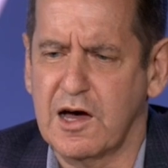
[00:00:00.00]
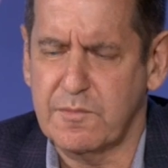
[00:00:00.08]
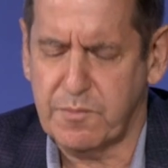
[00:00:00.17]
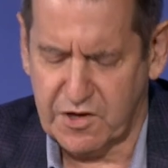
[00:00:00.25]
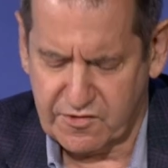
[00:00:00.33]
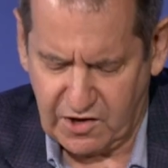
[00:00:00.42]

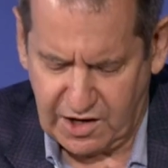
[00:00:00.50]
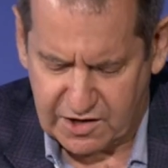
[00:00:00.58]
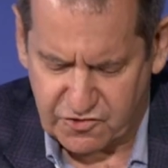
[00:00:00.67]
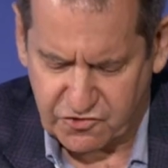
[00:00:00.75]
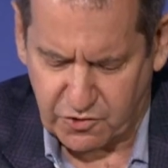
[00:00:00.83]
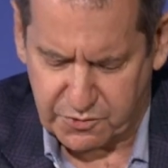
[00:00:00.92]

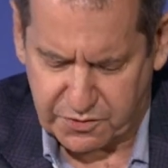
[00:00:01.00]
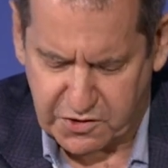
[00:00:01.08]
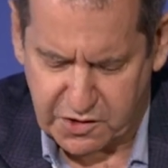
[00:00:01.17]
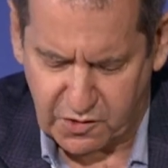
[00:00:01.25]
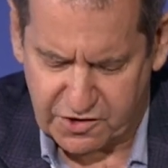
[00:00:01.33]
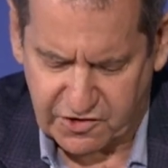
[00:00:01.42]
potential
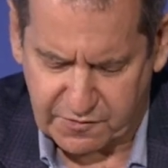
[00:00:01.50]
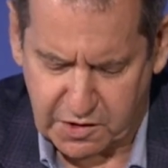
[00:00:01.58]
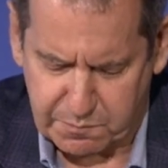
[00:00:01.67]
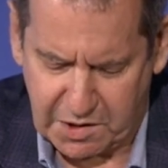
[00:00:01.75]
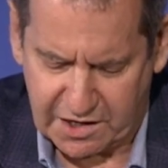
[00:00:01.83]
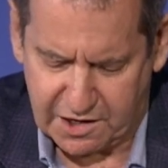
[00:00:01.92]
theories of
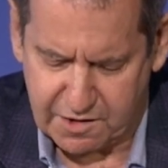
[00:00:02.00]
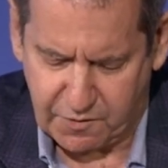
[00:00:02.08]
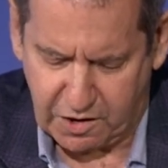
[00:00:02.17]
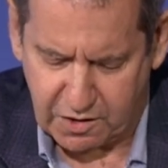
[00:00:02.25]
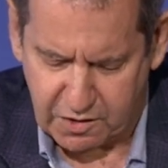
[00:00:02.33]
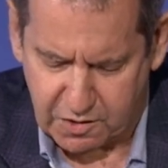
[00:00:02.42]
competitive
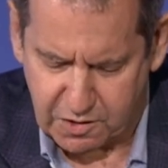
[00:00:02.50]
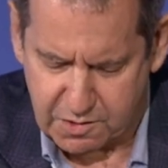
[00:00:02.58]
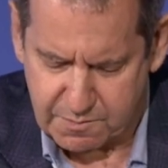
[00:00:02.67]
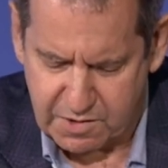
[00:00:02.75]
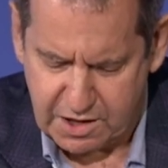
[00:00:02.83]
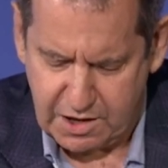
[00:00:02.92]

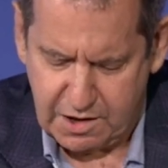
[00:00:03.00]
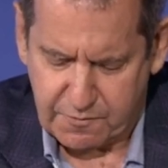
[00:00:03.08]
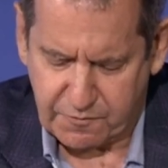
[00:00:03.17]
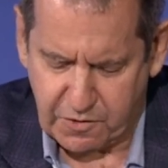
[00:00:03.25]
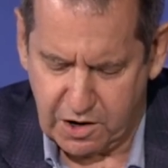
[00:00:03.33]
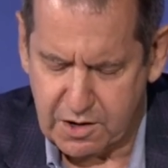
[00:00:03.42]
harm
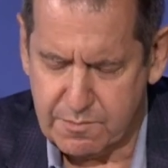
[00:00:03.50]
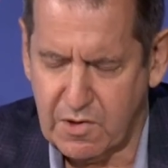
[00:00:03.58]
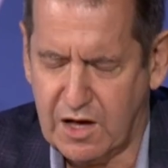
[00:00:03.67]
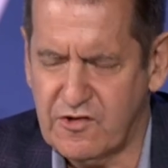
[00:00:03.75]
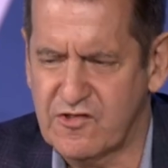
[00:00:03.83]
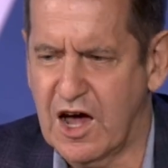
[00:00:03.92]
from
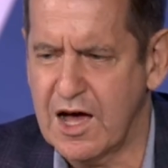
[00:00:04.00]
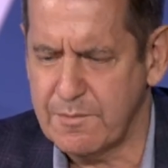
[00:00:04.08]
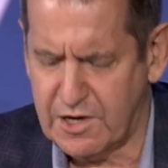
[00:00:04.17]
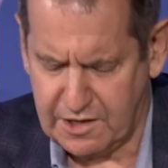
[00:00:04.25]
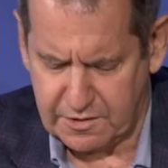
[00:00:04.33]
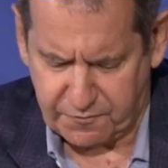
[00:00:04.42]

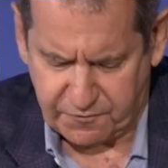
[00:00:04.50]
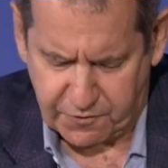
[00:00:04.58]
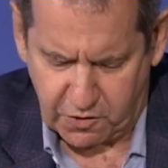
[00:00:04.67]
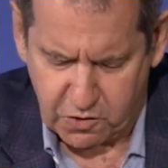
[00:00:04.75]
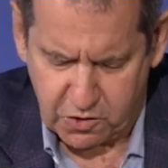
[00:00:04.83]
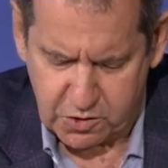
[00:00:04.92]
dominant
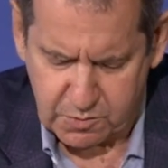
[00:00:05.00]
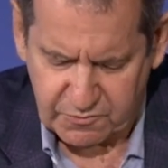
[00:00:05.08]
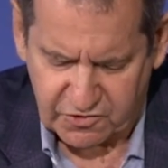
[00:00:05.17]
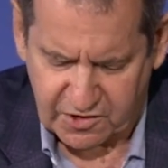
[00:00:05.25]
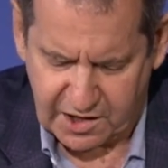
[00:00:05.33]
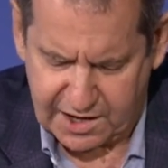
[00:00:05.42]

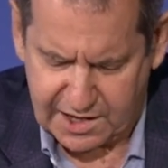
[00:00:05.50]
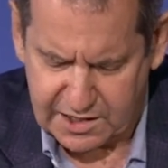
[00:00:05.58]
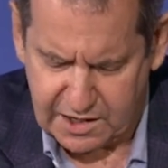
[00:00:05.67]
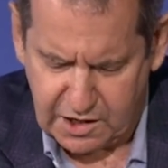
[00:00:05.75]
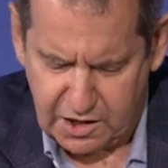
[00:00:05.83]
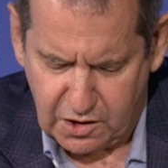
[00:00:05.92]
firms
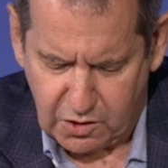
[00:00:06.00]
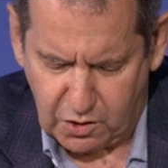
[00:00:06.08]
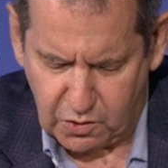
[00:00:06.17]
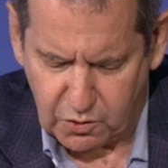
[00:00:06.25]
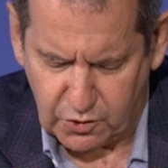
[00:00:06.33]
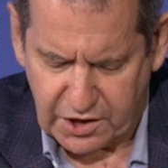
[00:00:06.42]
that
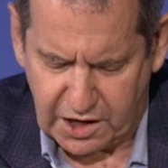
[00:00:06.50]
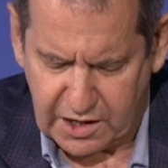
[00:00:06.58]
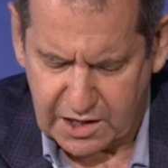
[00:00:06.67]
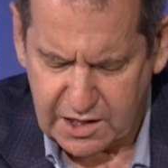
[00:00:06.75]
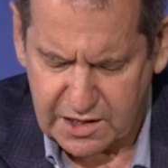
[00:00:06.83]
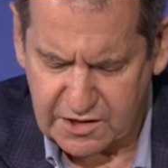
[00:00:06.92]
hold
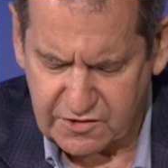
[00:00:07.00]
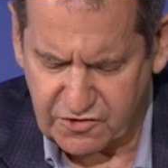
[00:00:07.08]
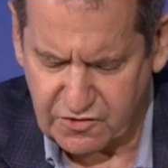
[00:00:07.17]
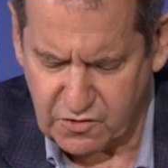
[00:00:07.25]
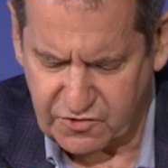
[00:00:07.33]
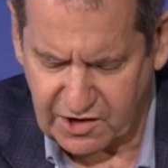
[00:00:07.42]
on
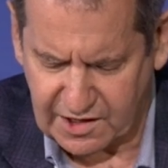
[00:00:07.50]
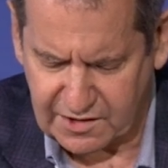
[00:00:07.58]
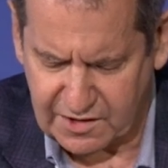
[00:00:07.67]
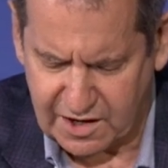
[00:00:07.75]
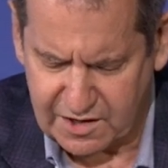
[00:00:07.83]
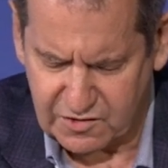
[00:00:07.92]
to
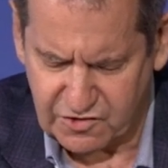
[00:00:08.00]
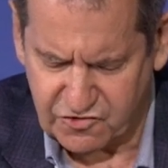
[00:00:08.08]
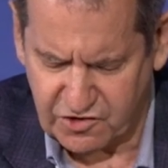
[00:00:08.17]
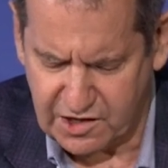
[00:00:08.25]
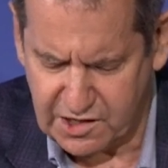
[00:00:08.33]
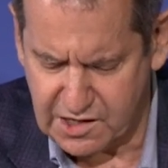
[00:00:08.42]

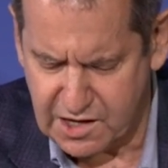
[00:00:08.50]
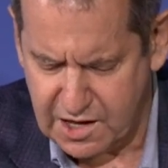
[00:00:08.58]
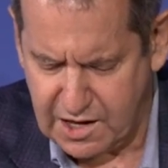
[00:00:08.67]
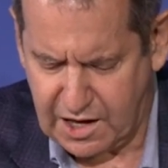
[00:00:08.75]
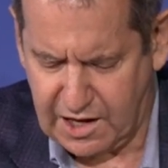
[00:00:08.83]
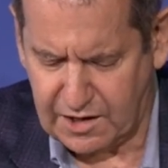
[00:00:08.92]
technology
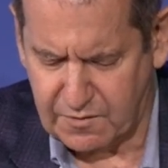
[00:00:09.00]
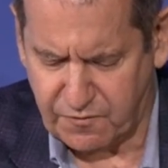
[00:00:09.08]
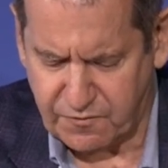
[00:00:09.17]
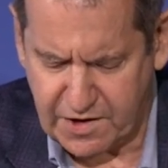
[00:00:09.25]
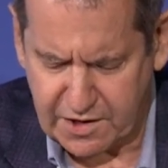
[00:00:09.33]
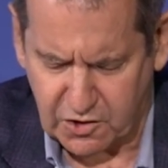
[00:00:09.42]
and
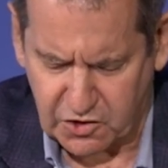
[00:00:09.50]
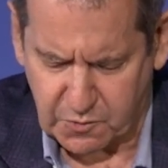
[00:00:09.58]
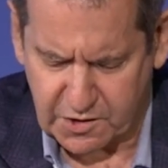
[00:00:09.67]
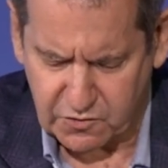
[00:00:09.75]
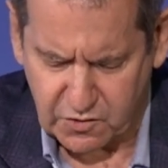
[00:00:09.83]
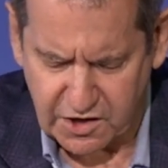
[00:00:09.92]
fail to
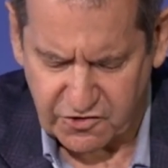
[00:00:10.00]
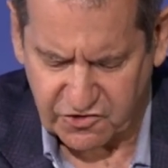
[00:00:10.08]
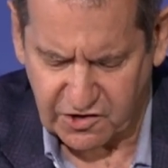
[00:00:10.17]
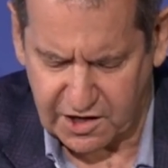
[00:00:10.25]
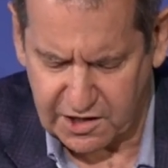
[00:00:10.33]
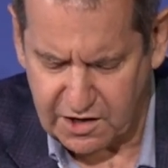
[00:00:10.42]
release
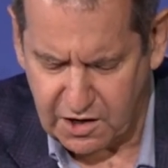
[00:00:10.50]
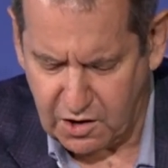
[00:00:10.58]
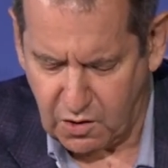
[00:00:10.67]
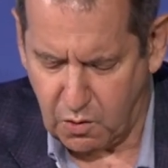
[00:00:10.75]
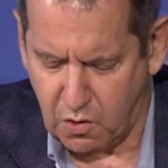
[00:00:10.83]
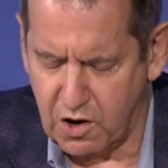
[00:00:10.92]
it,
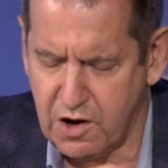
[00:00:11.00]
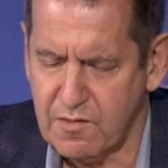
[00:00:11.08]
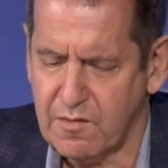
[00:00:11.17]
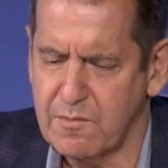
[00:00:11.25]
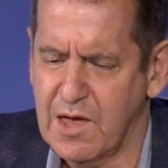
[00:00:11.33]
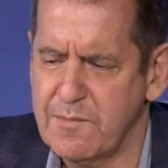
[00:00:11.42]
or
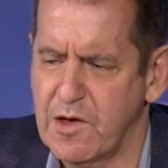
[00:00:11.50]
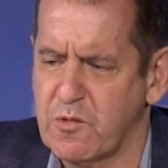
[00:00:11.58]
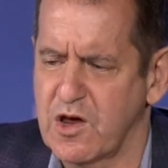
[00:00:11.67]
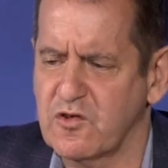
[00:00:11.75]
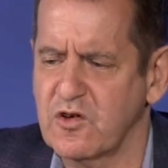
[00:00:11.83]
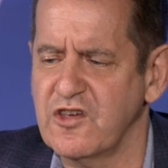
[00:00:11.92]
maybe
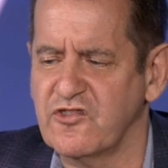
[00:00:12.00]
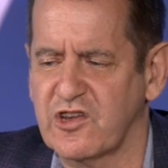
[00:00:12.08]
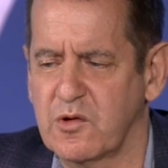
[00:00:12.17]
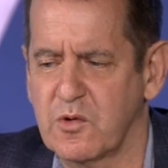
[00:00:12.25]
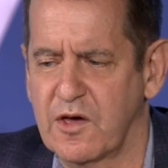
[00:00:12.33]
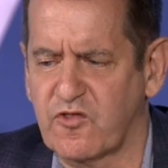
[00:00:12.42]
release
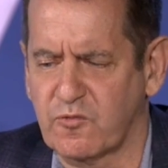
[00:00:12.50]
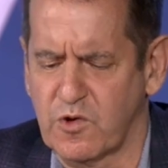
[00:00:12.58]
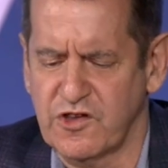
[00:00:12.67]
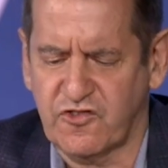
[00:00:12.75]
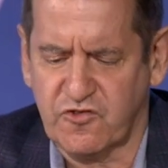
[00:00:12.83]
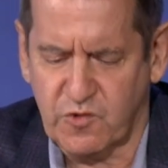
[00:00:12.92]
it with
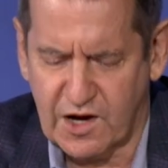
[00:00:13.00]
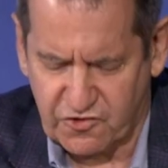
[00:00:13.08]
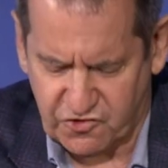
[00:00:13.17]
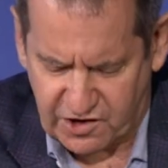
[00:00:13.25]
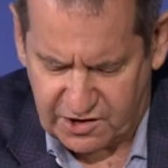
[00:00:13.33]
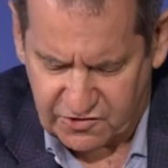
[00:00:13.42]

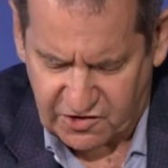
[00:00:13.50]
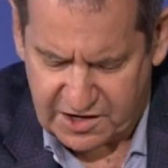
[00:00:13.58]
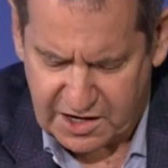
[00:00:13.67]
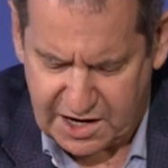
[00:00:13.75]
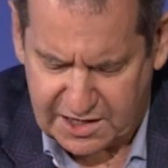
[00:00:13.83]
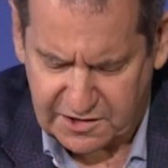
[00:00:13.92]
restrictions and
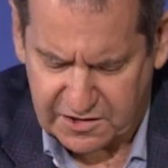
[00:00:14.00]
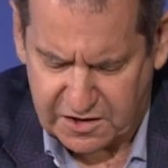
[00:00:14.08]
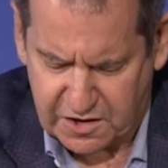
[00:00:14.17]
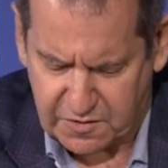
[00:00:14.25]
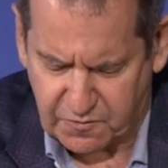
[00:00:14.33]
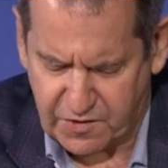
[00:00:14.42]
not in an
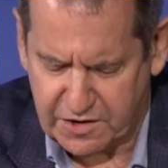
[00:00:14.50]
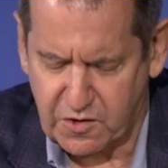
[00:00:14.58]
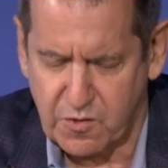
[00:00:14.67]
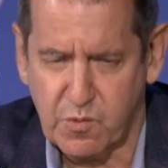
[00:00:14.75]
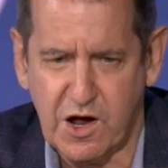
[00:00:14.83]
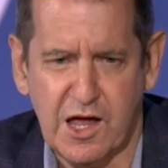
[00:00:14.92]

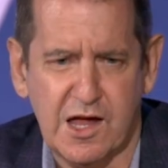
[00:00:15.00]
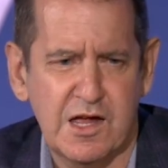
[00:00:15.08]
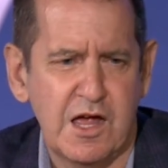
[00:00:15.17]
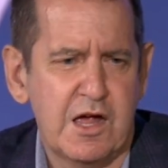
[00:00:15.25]
unfeathered way.